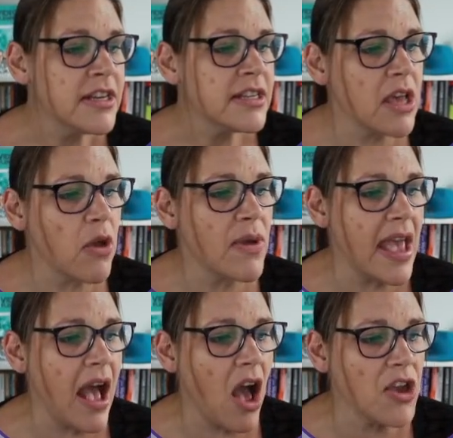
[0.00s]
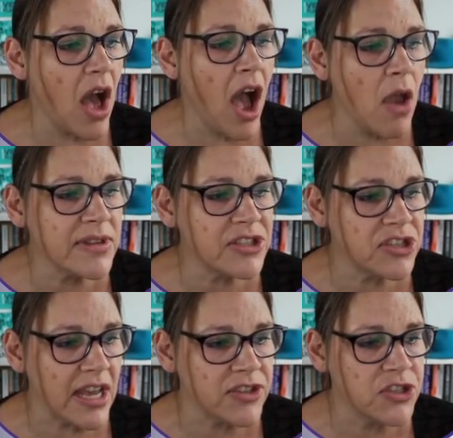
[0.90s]
So I would
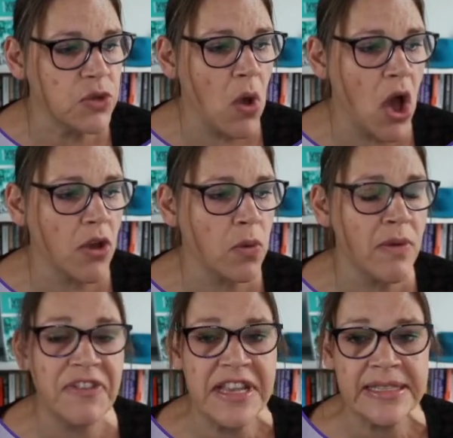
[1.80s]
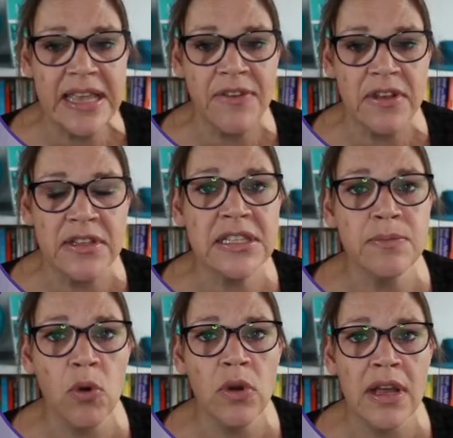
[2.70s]
suggest you work with these 7
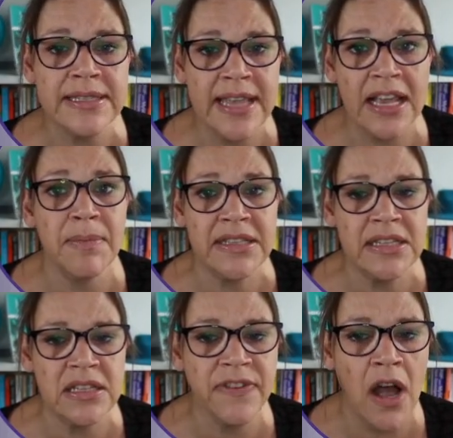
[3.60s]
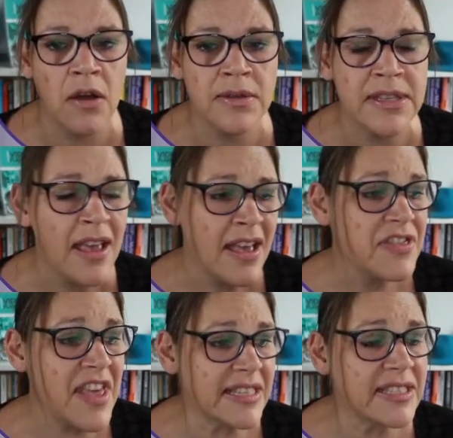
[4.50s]
smaller segmented files.
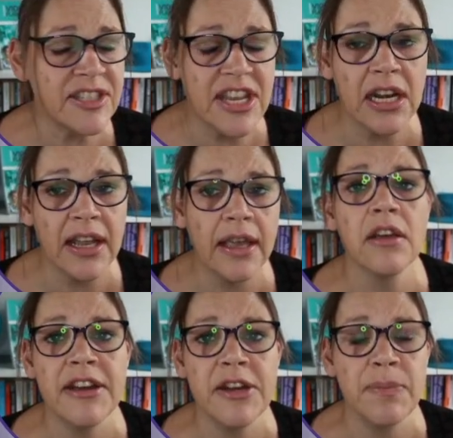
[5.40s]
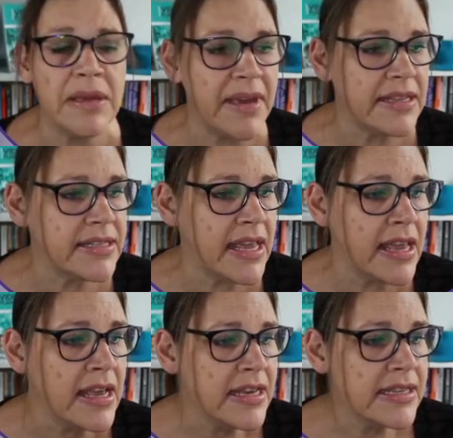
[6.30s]
They're still incredibly meaty,
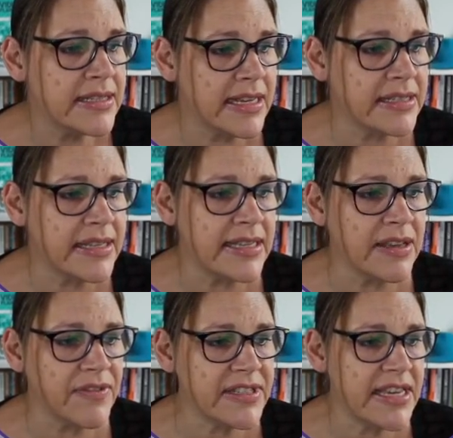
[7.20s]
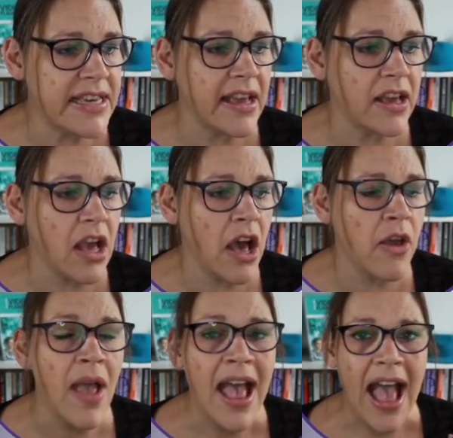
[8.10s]
60-70 gig
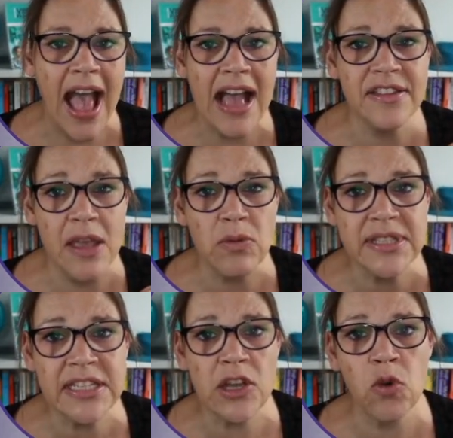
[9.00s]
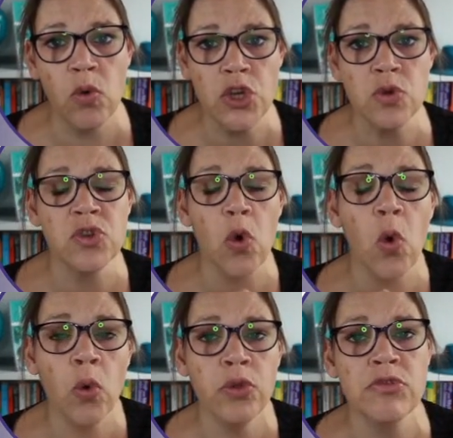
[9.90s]
ago, and they will still use
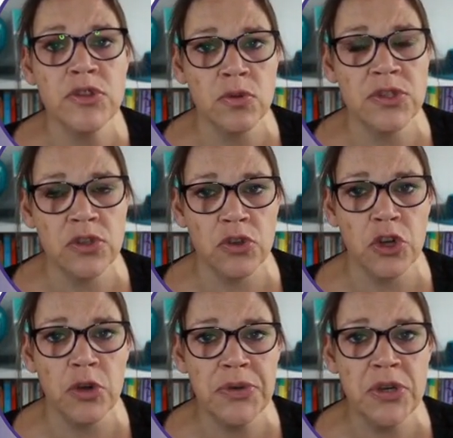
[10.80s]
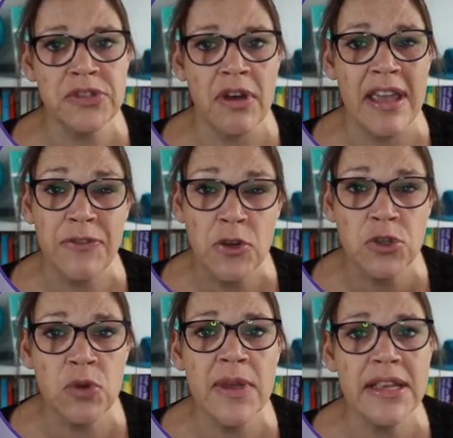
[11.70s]
all the resources on your computer. If you're
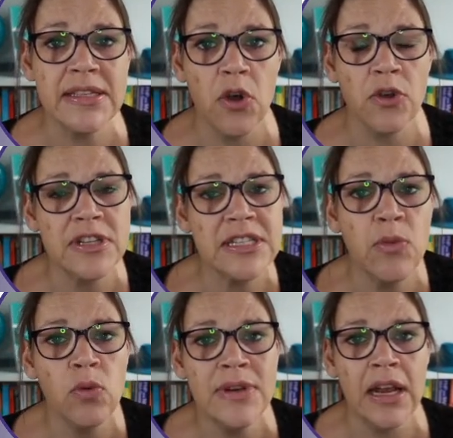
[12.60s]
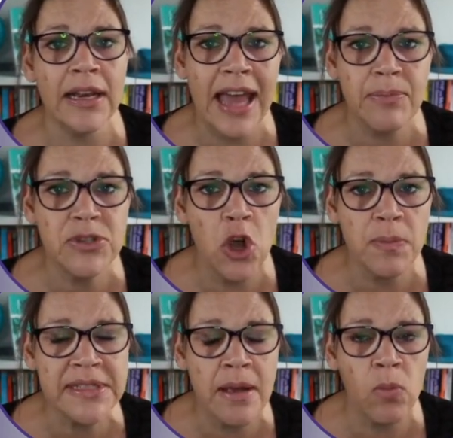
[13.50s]
doing this on a small little laptop
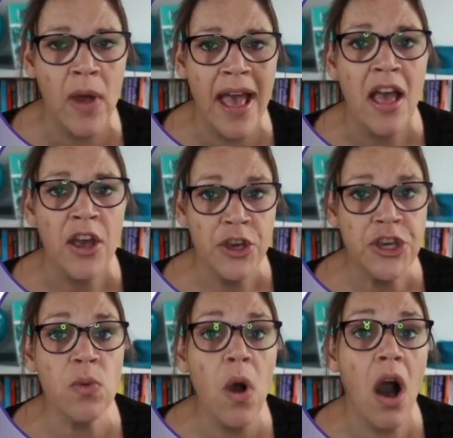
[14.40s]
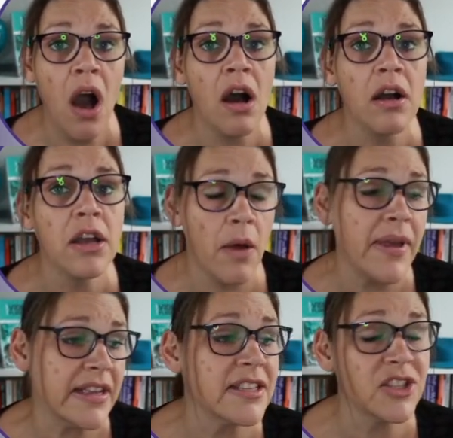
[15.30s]
somewhere, you are
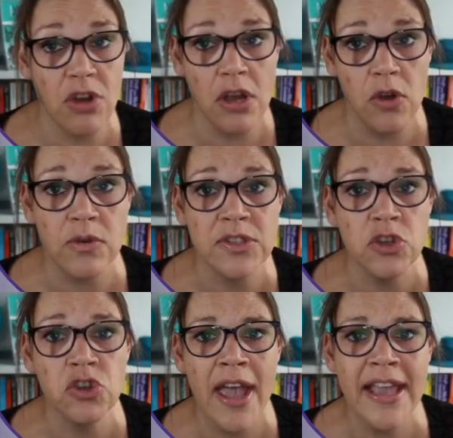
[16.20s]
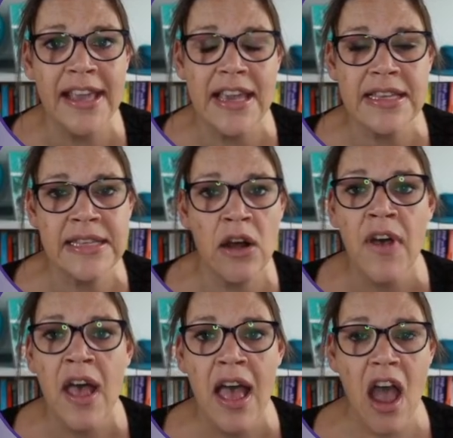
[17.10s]
going to struggle. So try and get yourself
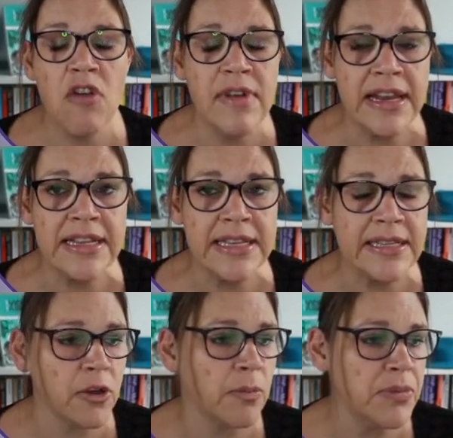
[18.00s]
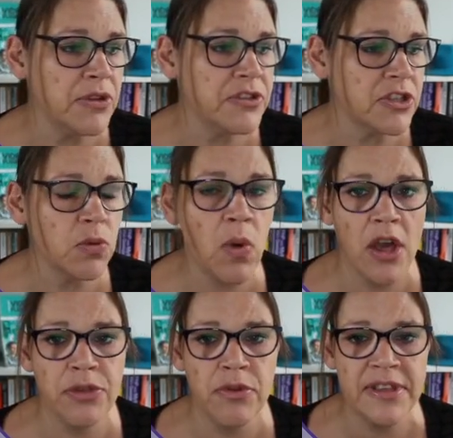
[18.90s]
a really decent computer to
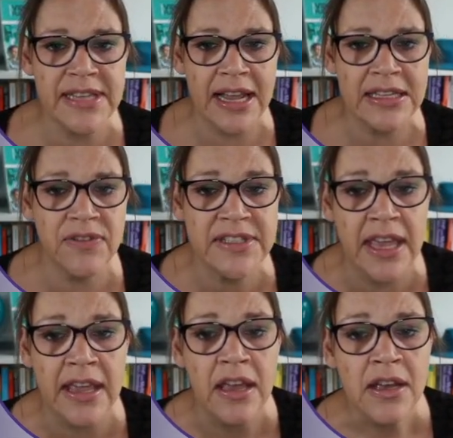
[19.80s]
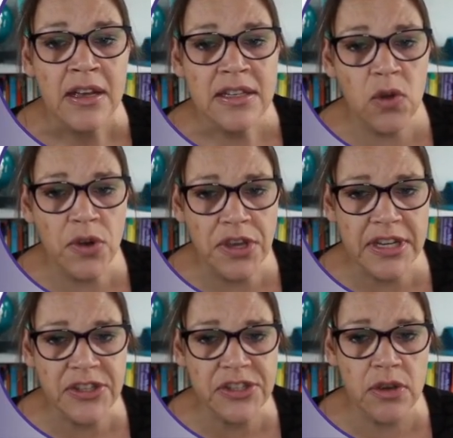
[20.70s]
work through this activity. So all you
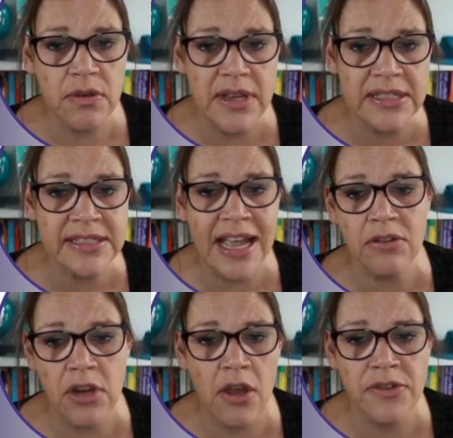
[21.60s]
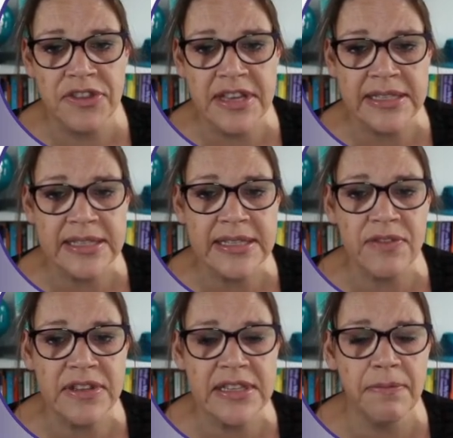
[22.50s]
need to do is download these
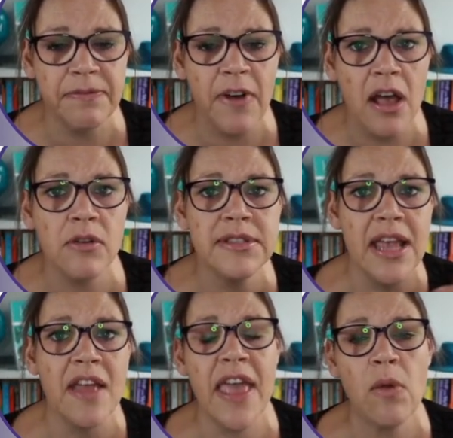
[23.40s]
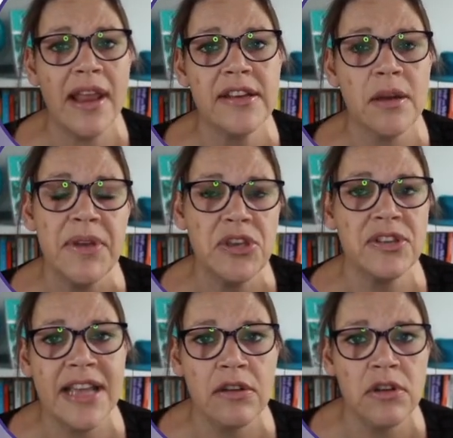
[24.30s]
7 zip files, and they will end up in your
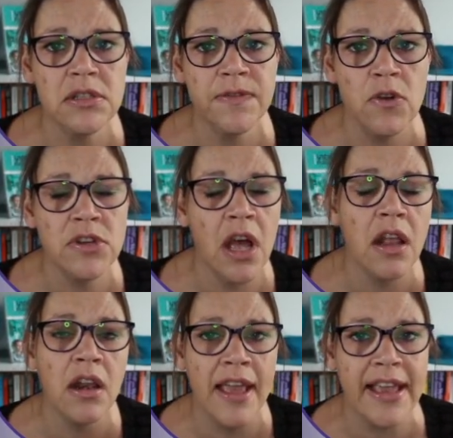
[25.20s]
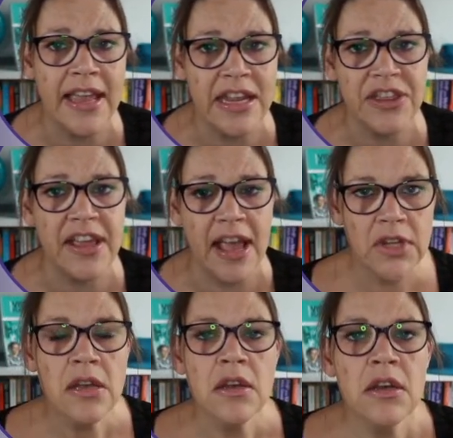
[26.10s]
downloads folder like anything else.